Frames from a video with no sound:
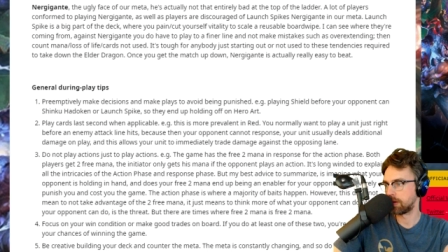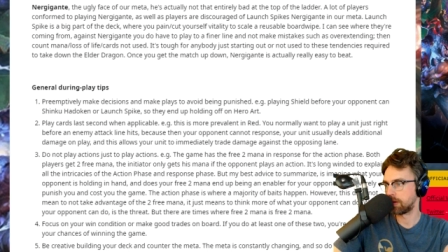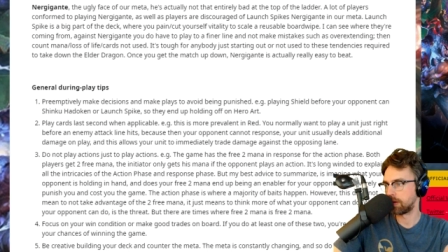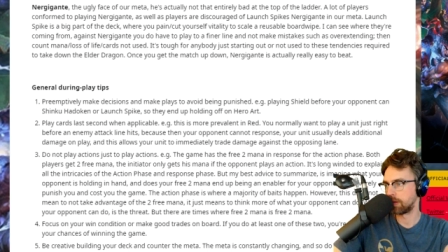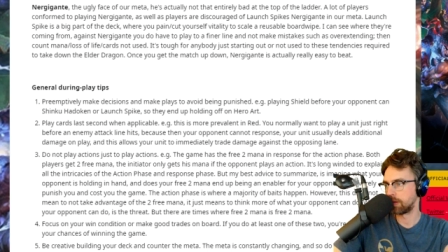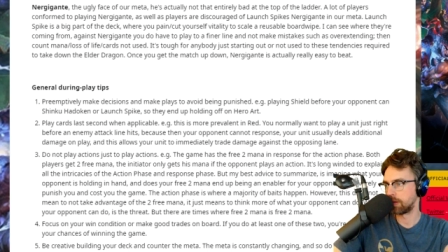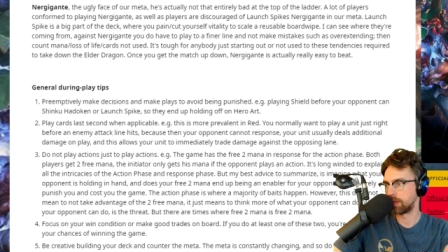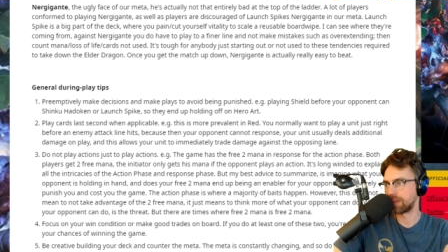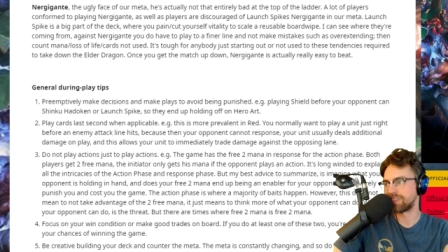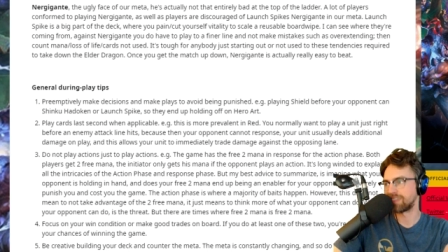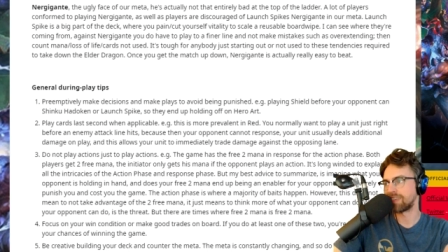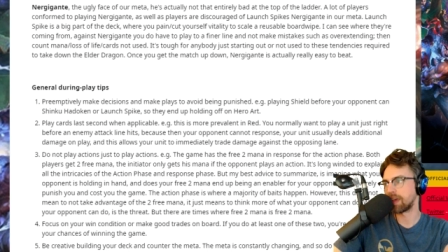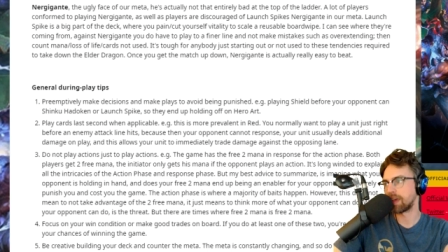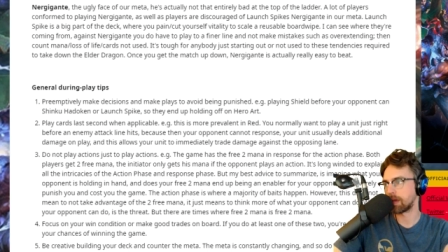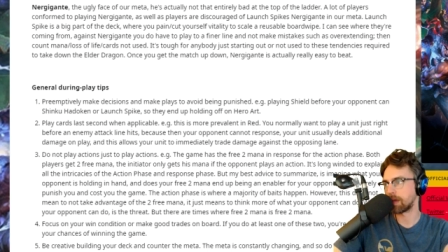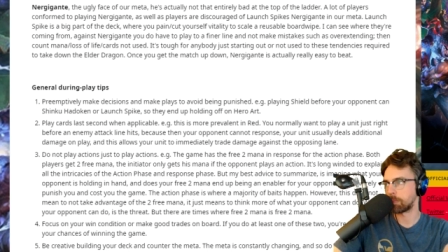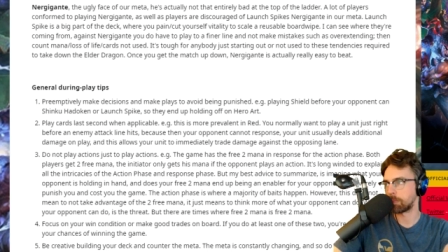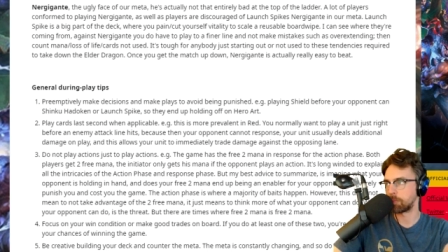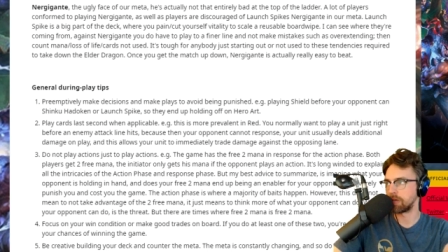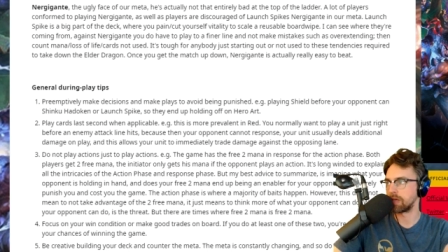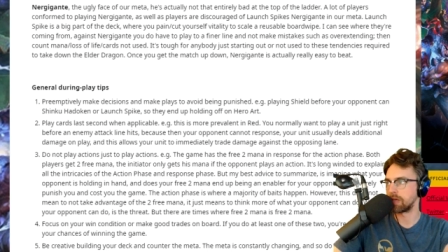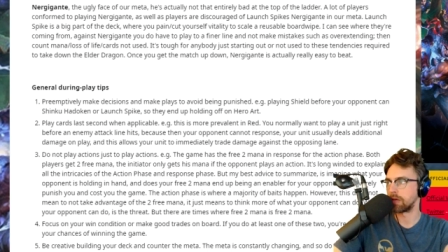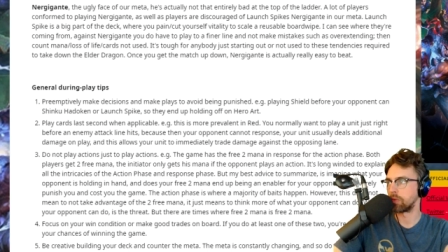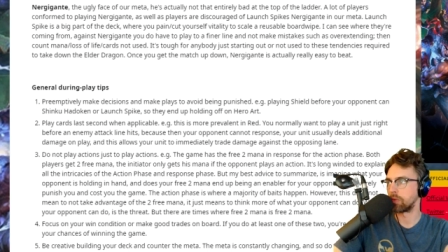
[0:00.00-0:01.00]
let's take a
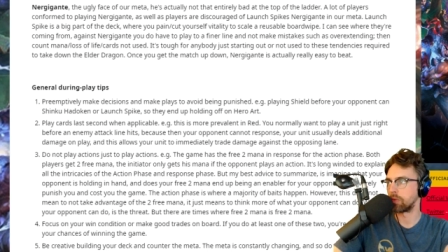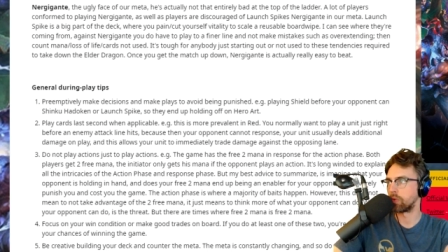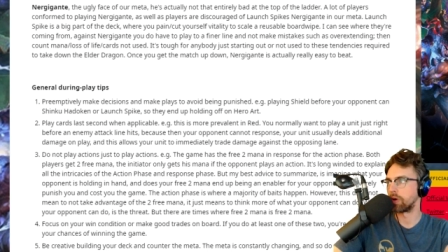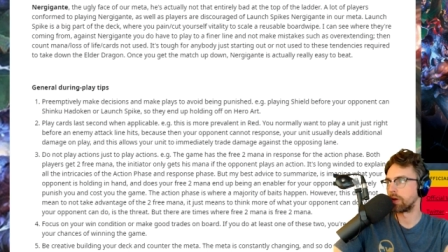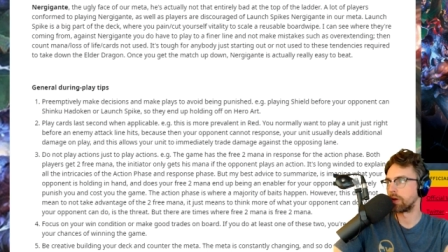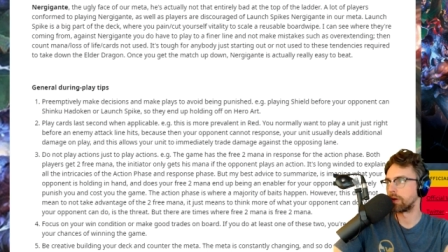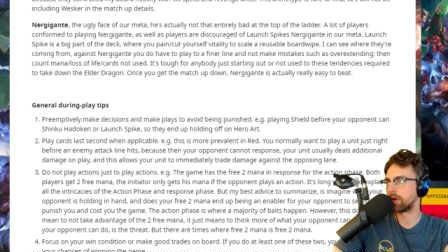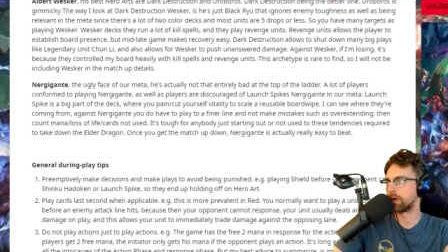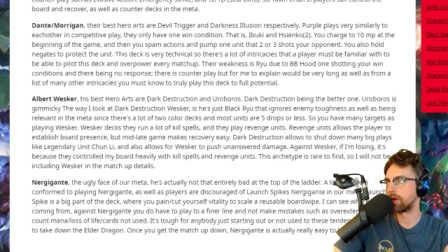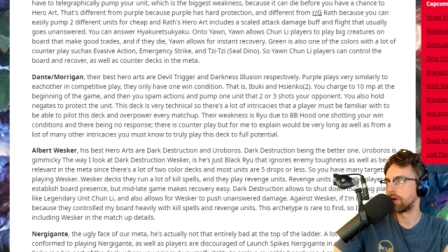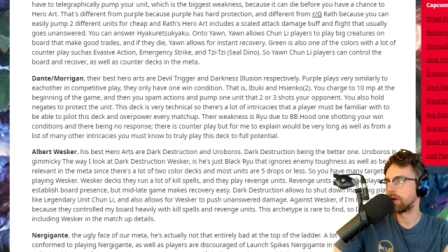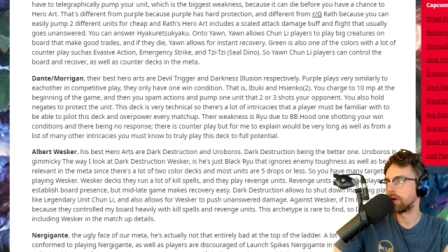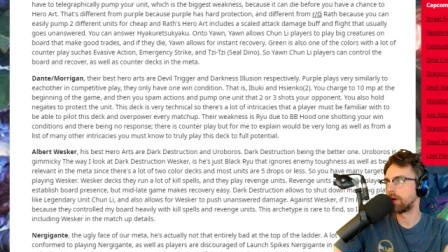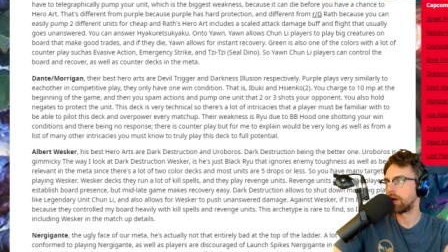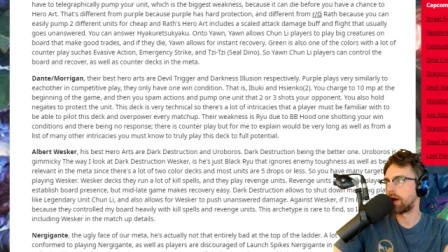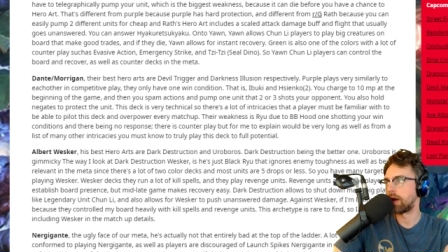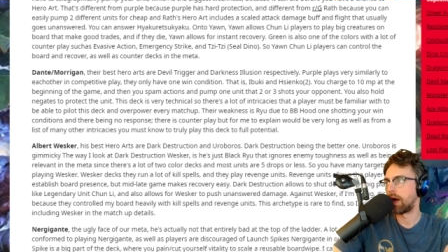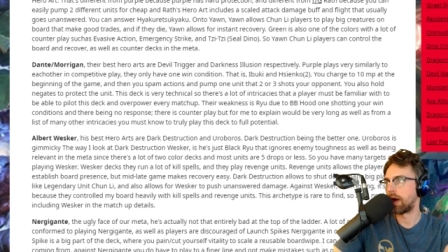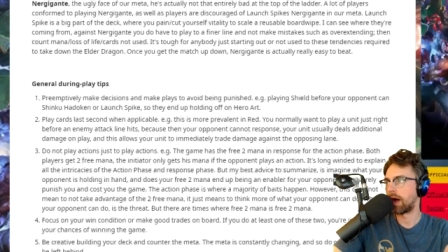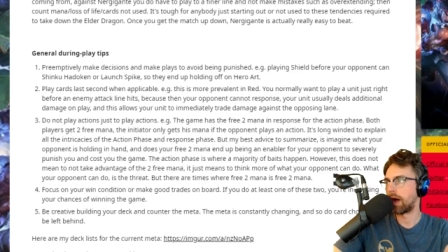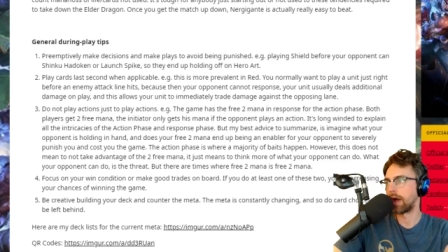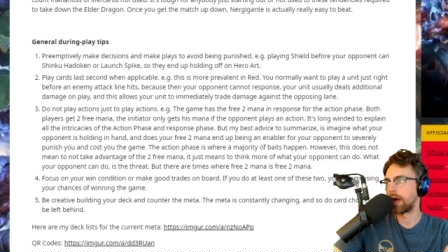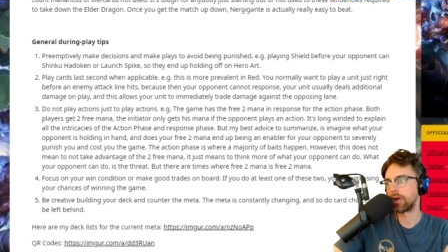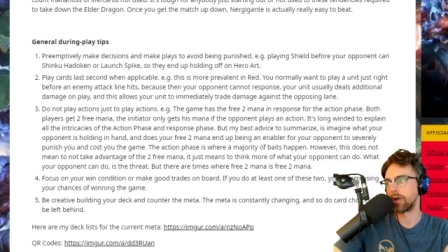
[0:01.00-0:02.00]
peek at what
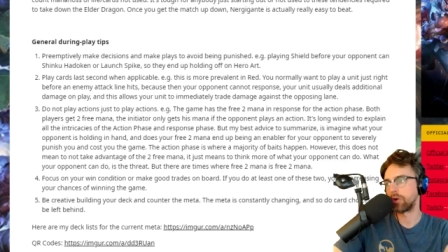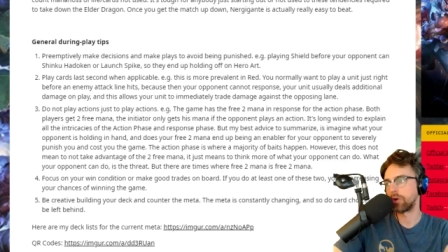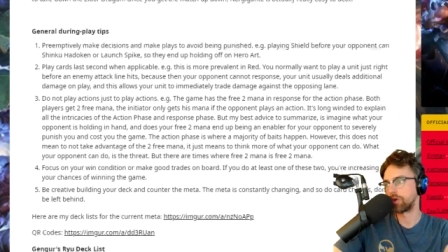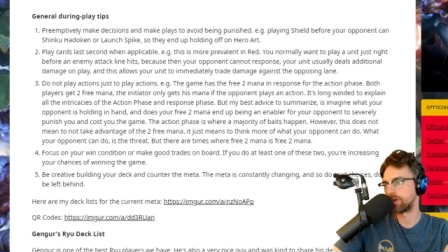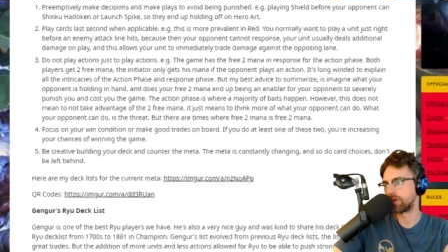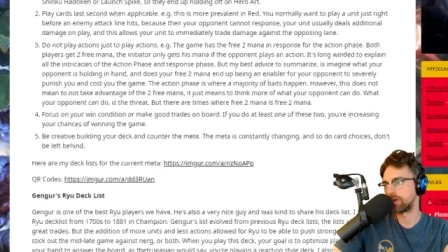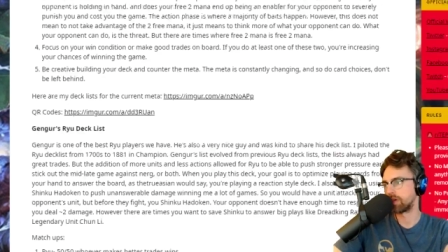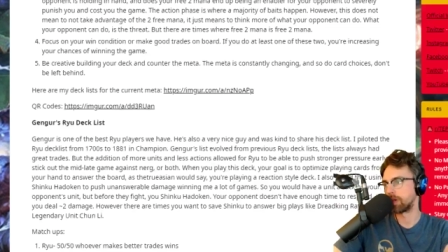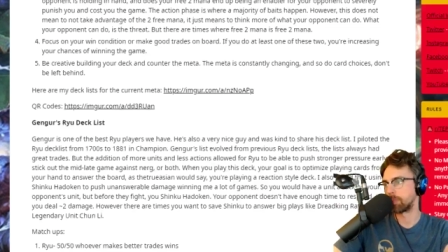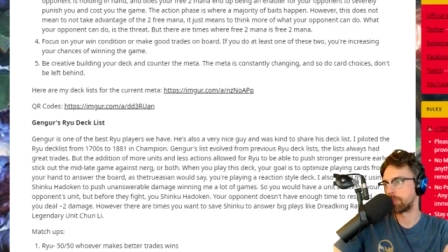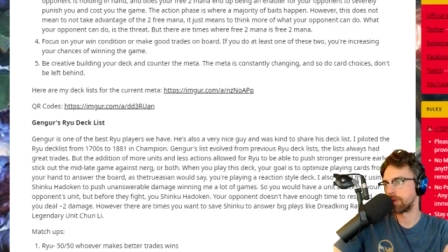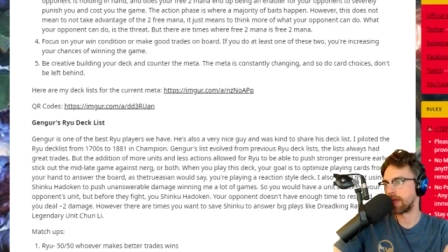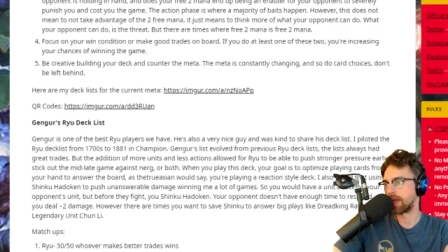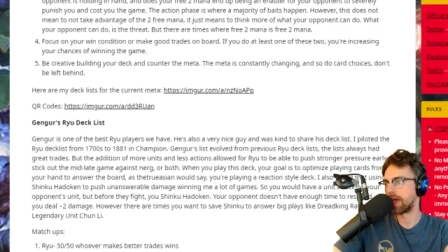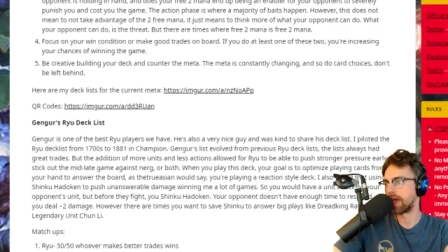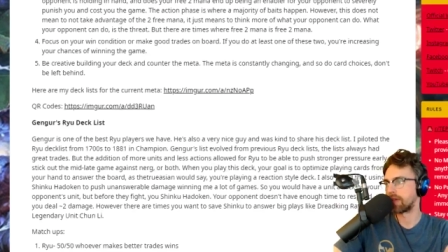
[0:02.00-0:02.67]
Iowateppen